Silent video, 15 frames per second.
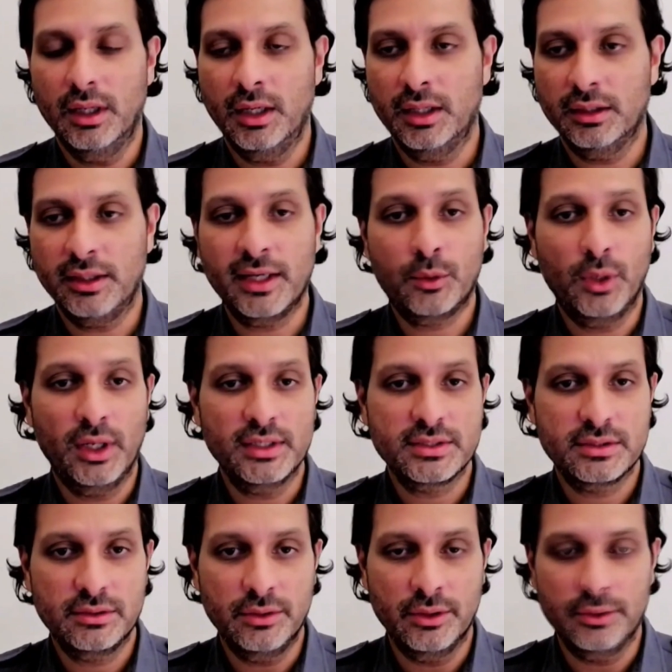Uh,
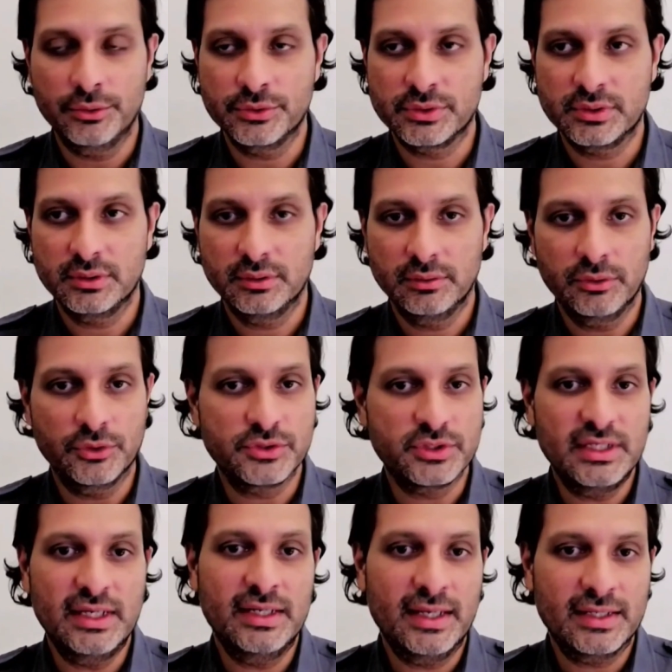likewise, those those
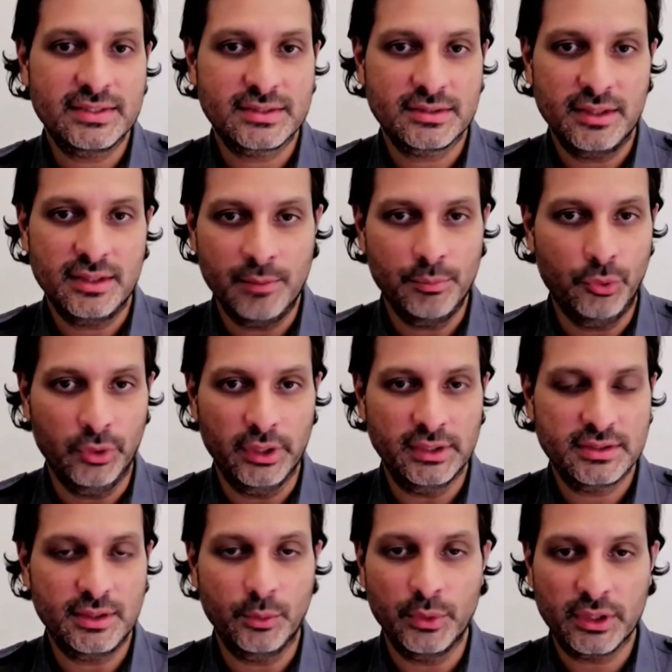DNS
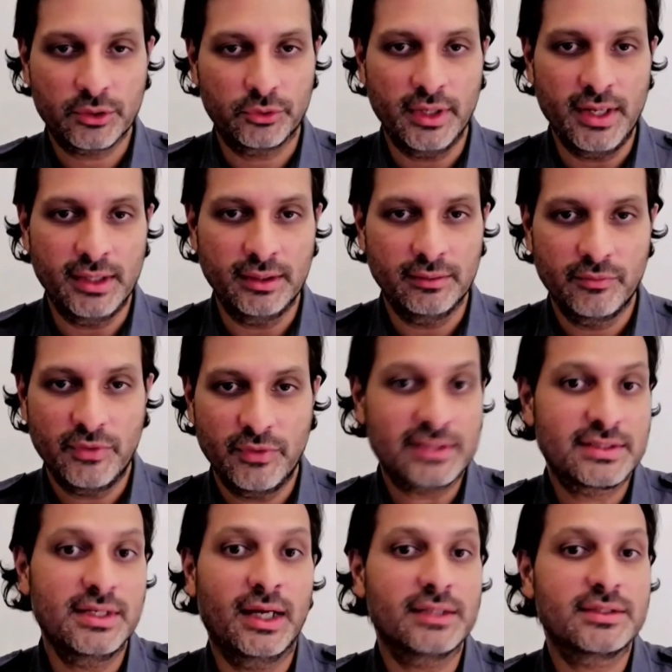endpoints that we create,
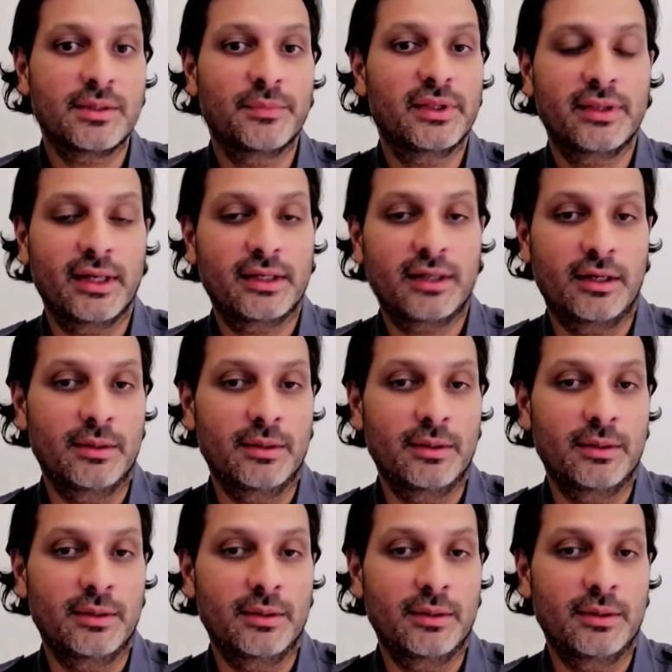that's not something that